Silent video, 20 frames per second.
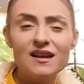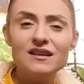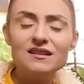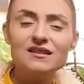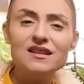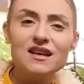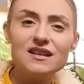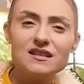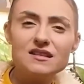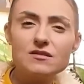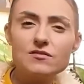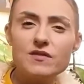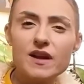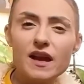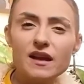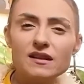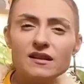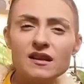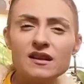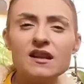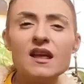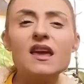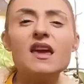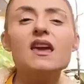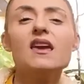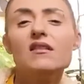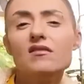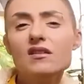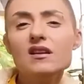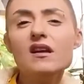thus creating
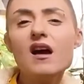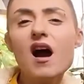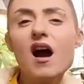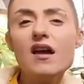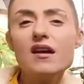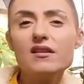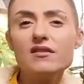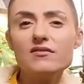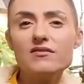even higher